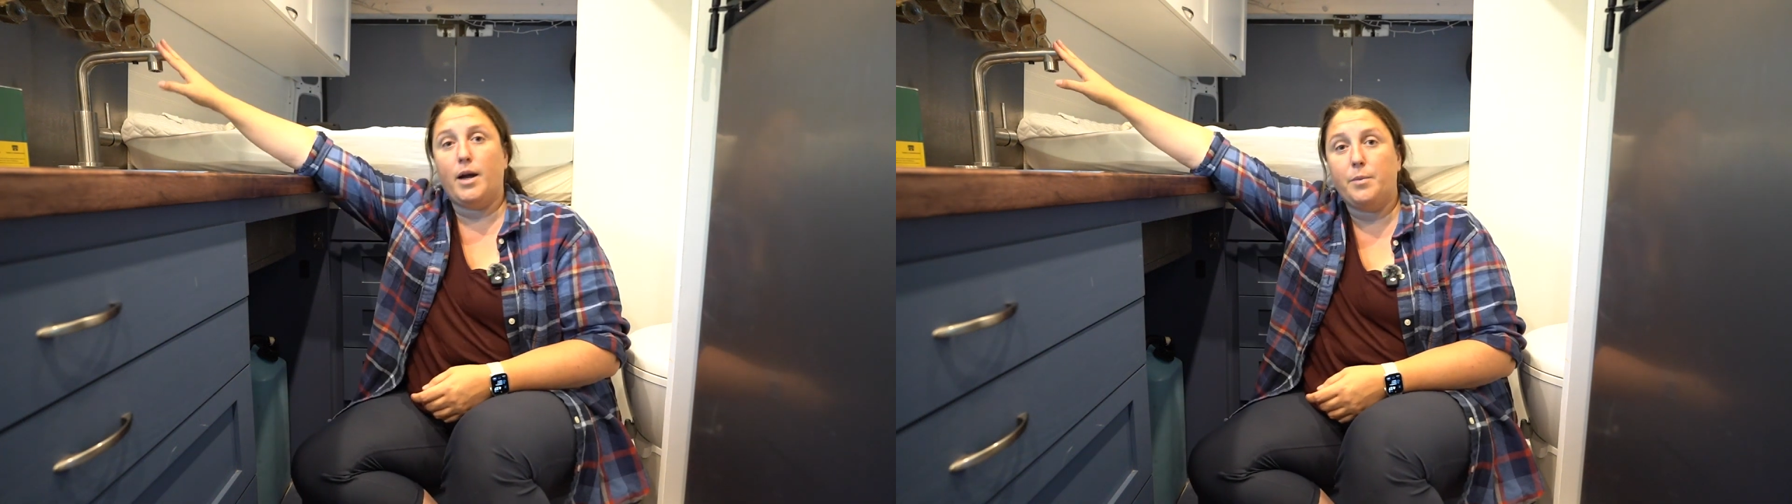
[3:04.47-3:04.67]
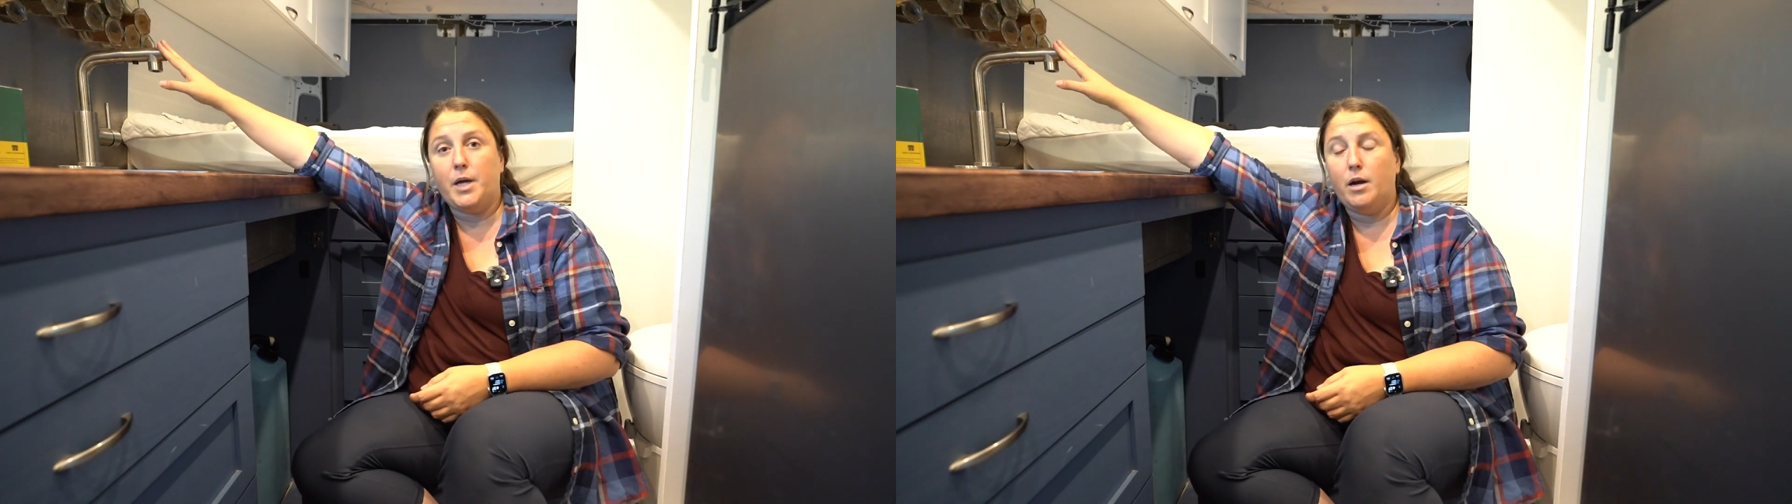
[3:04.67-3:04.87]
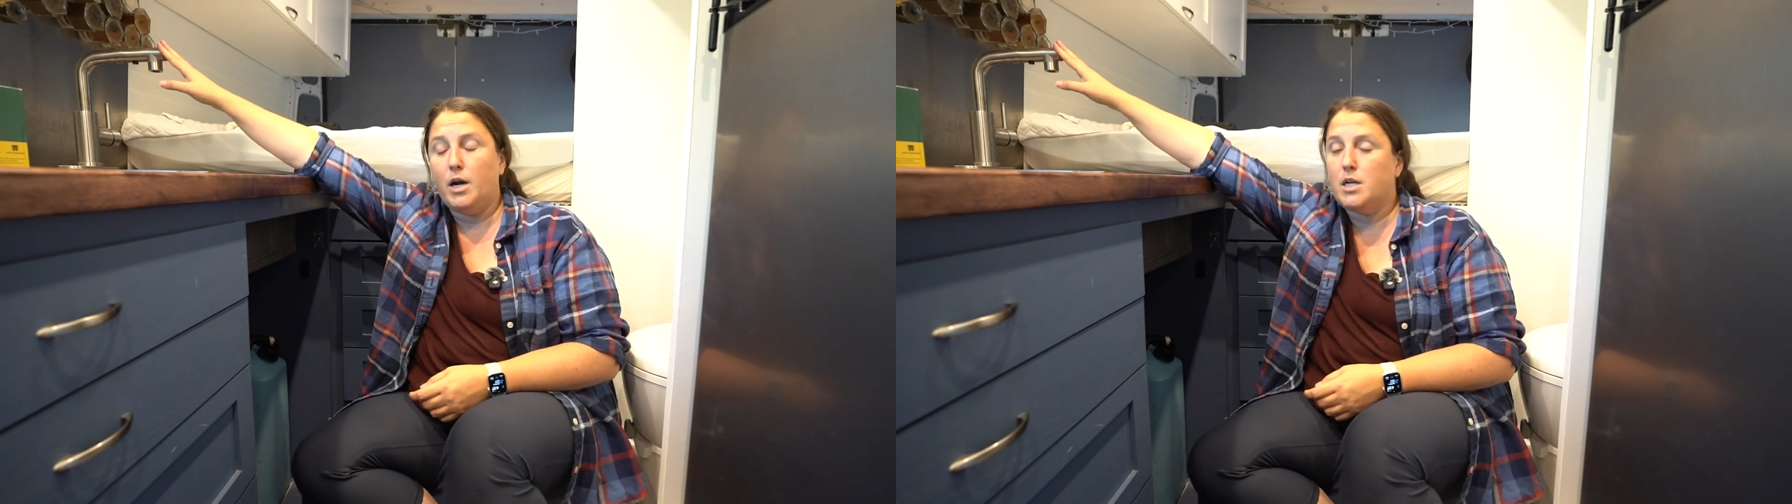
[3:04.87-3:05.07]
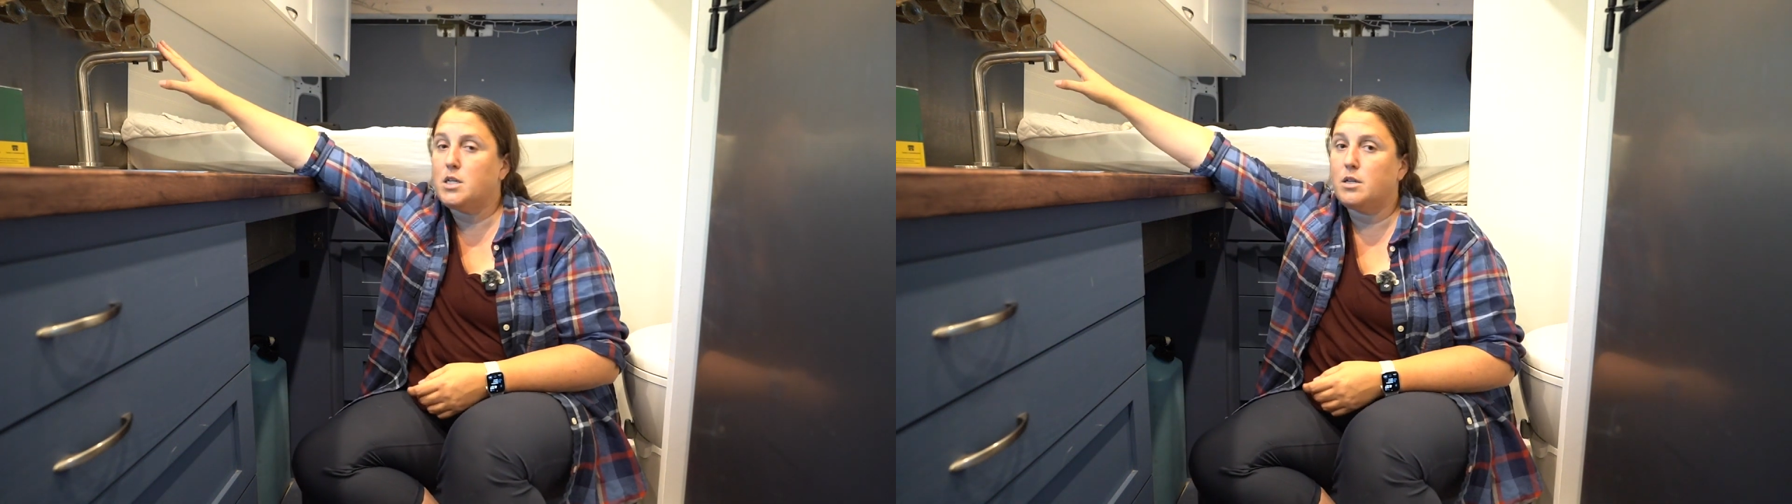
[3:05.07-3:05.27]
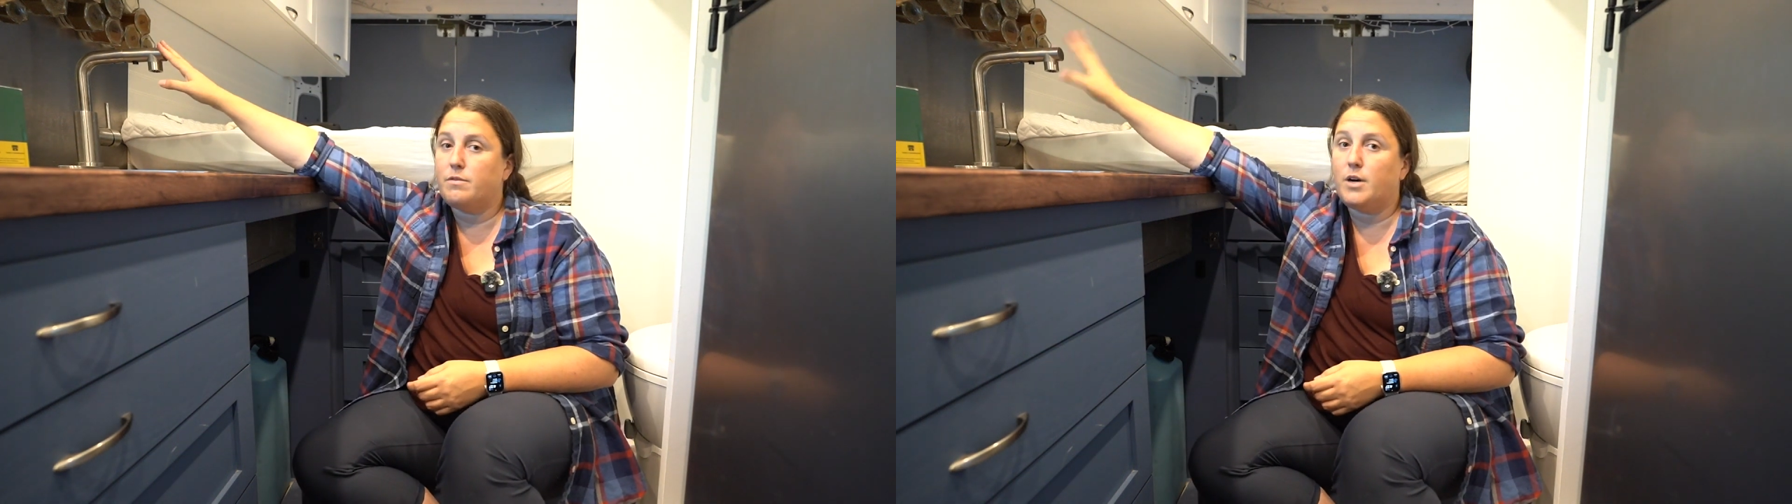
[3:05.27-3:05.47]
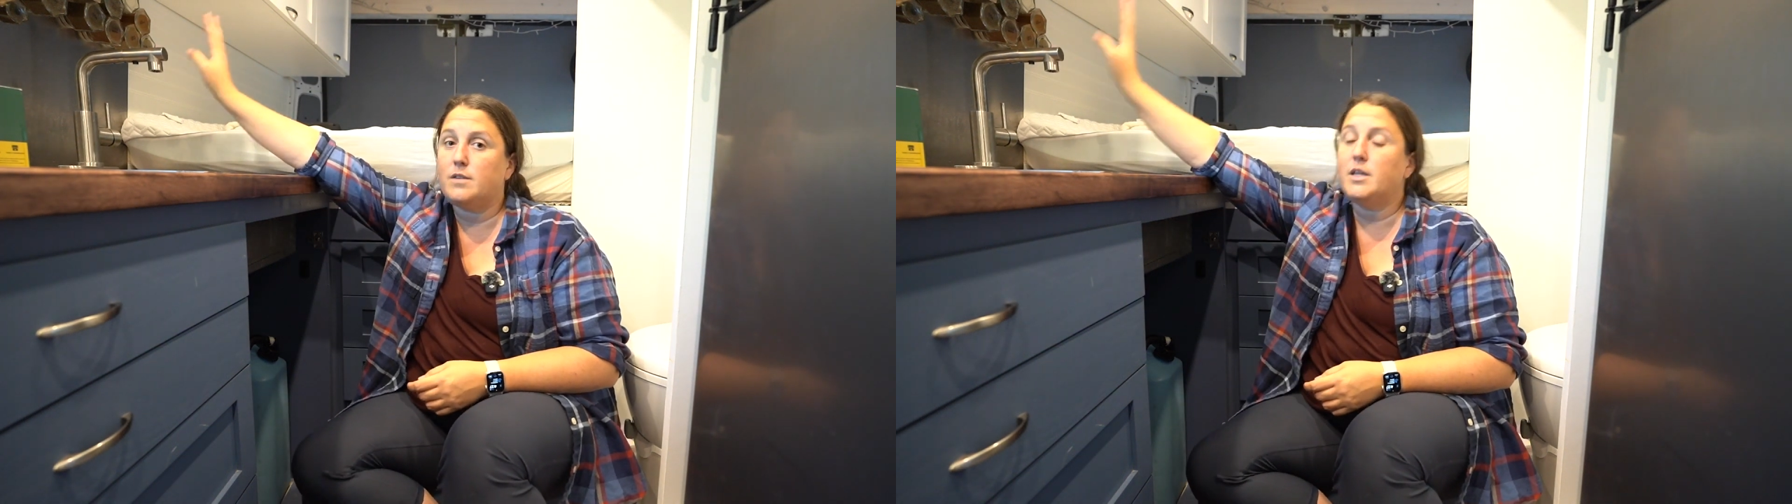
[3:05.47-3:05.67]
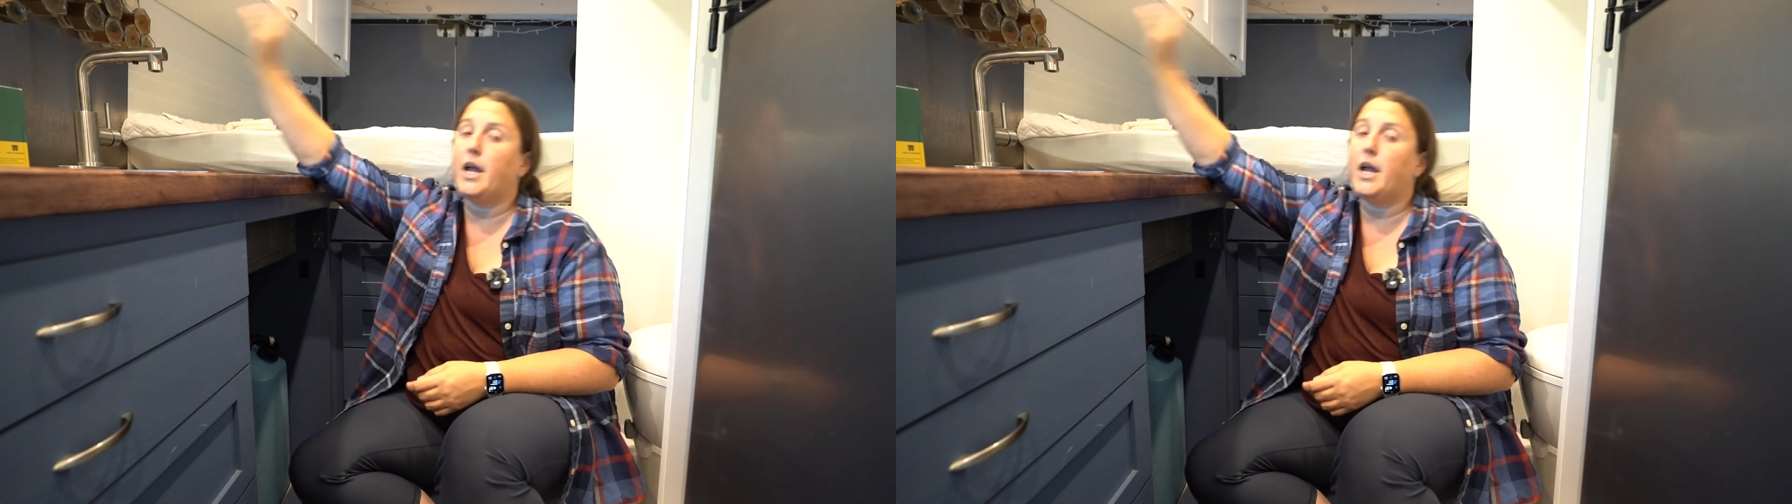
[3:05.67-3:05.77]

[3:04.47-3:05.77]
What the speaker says: up here into the faucet,